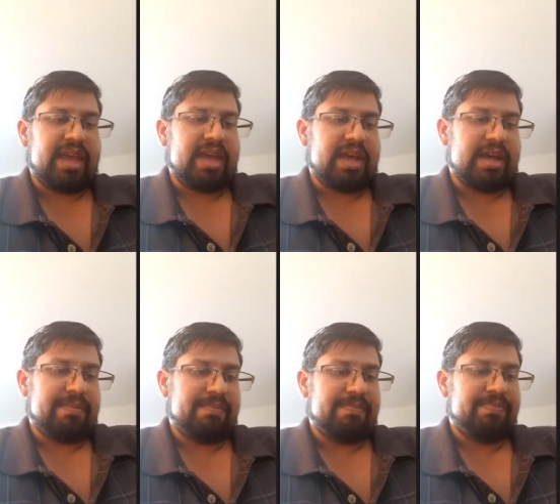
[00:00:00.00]

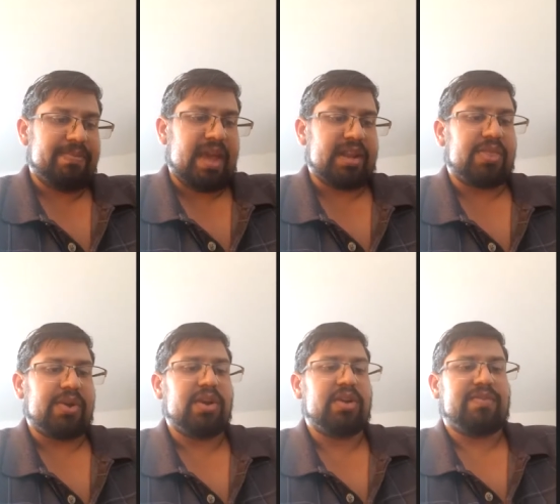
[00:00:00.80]
Um, and a
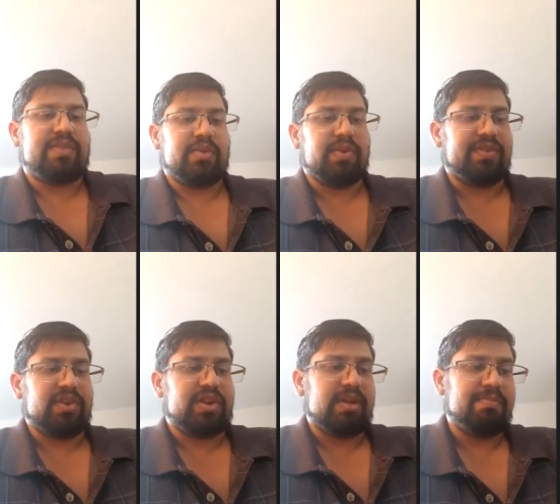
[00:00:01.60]
third of the
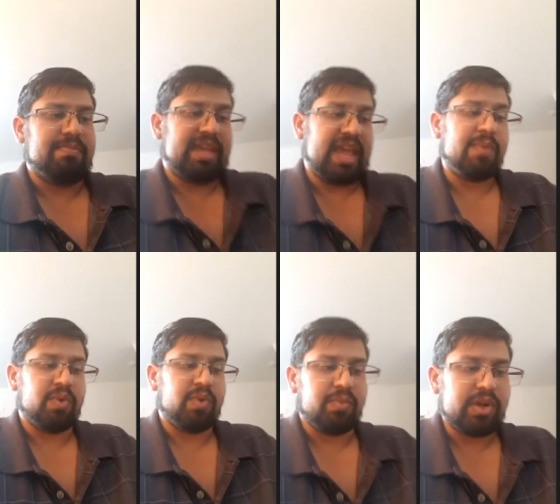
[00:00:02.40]
rivers became
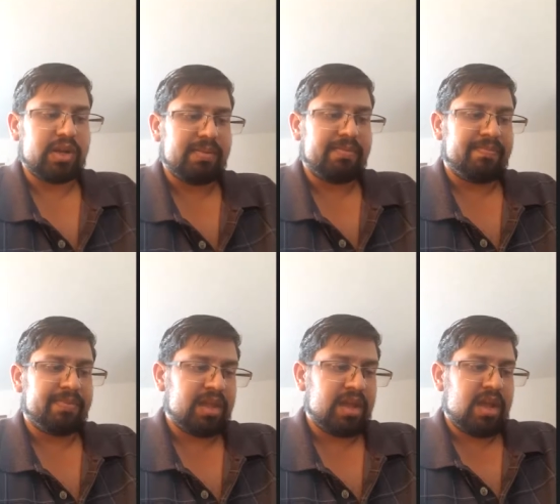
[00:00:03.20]
wormwood.
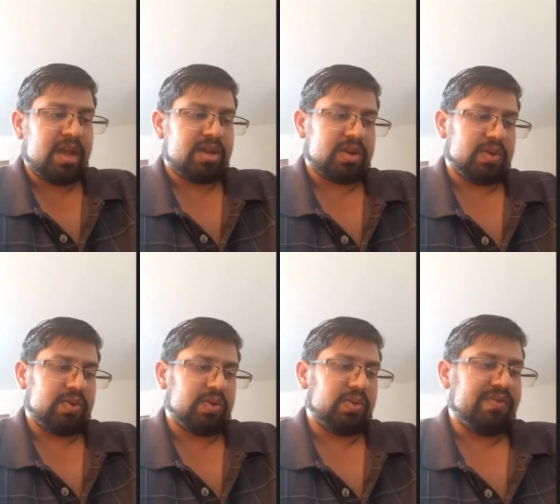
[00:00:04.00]
So
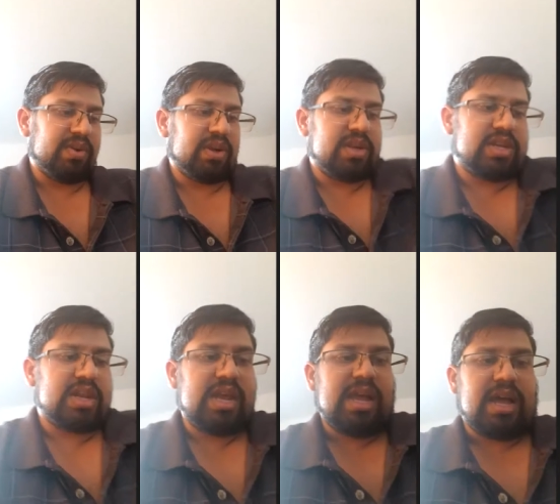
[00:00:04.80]
the rivers
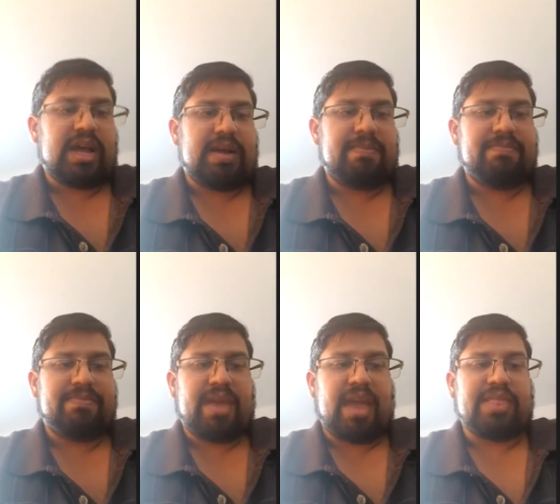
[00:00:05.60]
um,
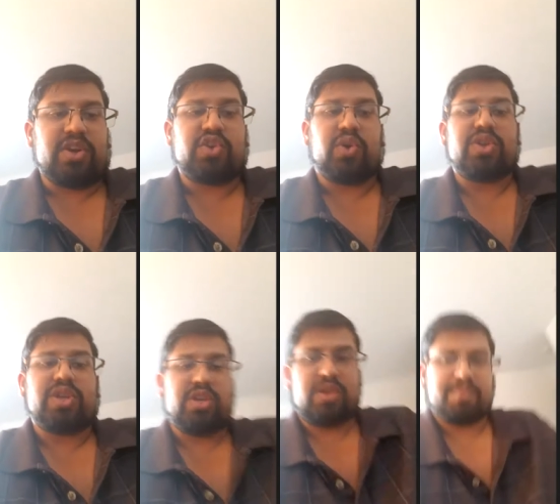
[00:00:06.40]
and their
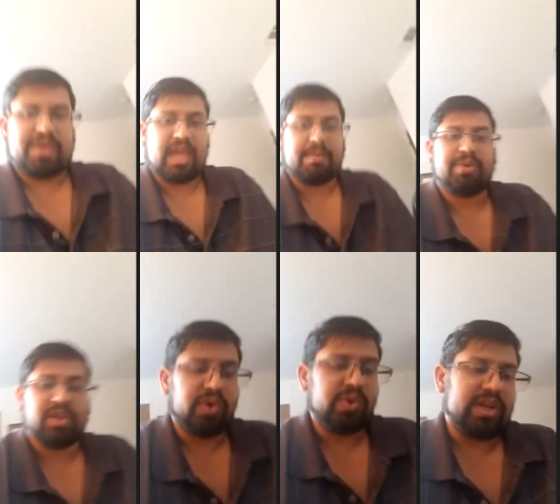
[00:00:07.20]
sources became
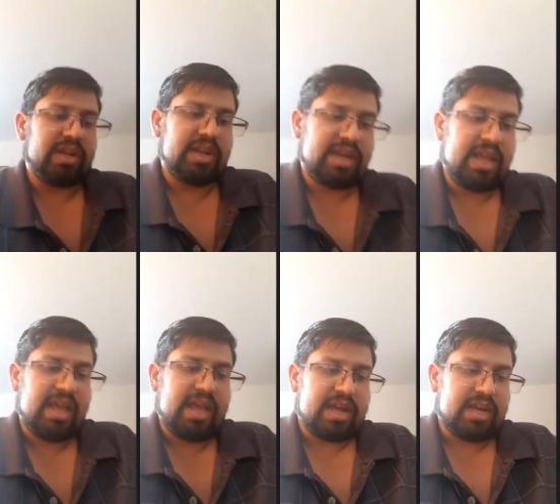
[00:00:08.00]
polluted
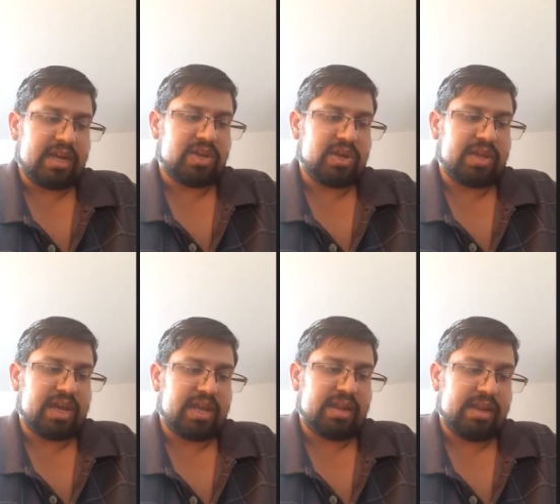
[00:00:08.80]
uh, so
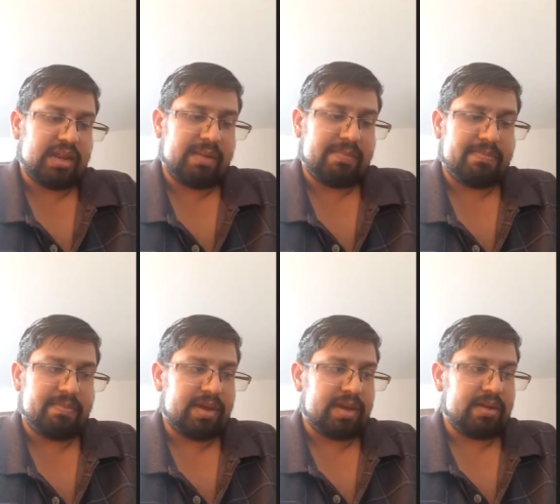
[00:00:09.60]
that
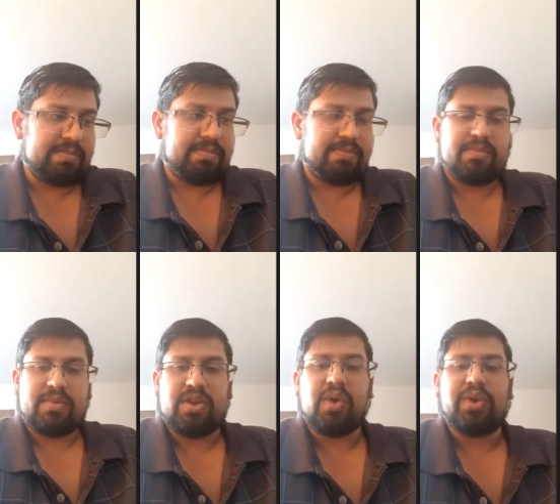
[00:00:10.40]
uh,
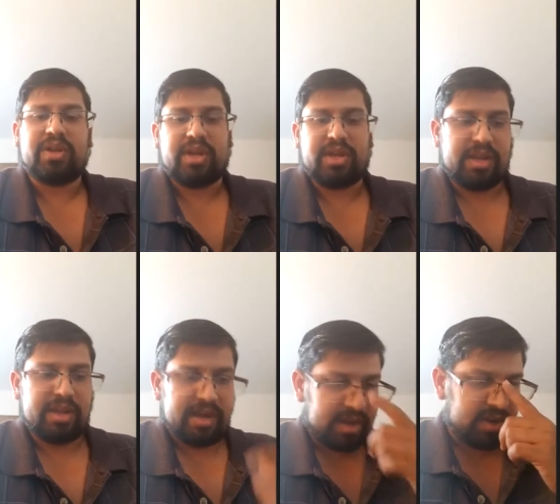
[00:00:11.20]
no one
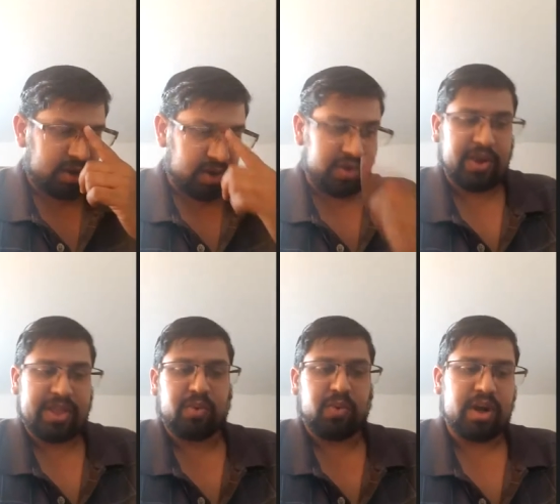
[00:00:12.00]
could
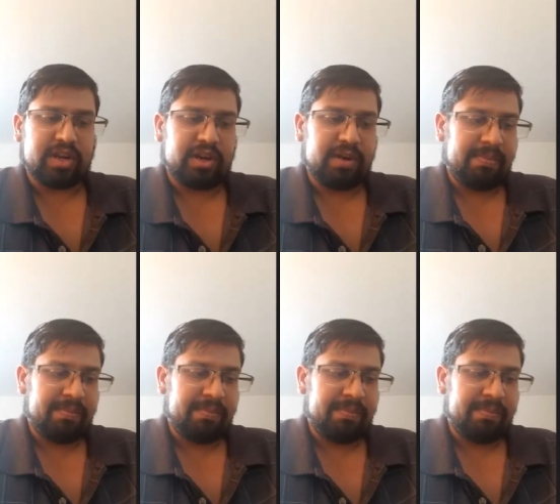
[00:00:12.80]
drink the water.